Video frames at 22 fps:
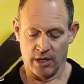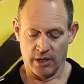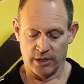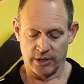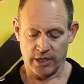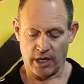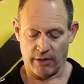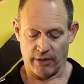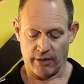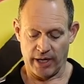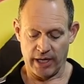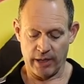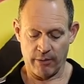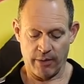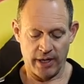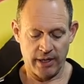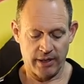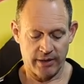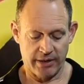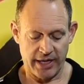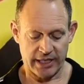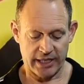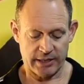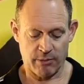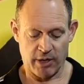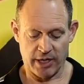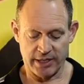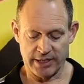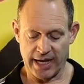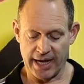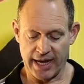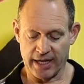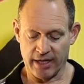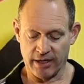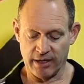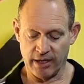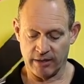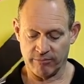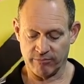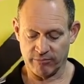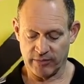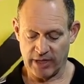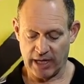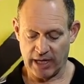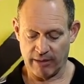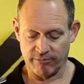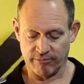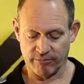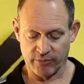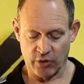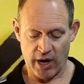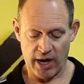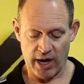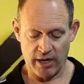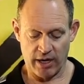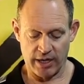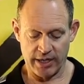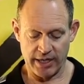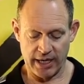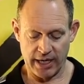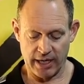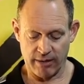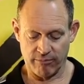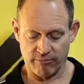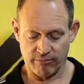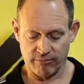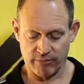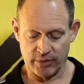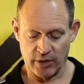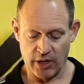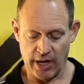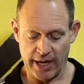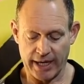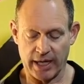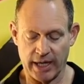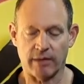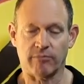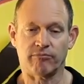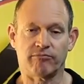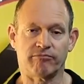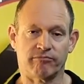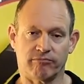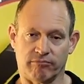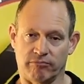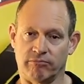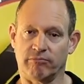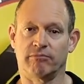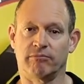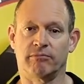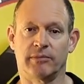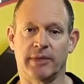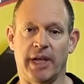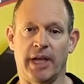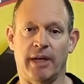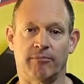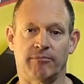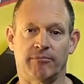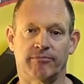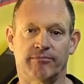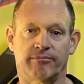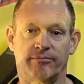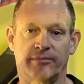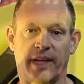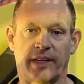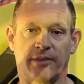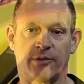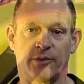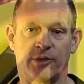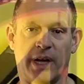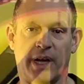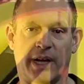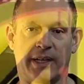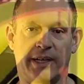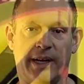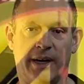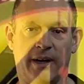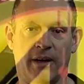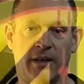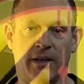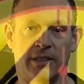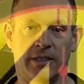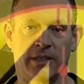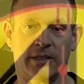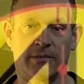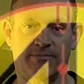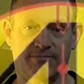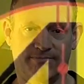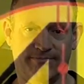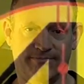So anyway, that's my take on it. Great idea. Like it. Yeah. Thanks for checking in on us.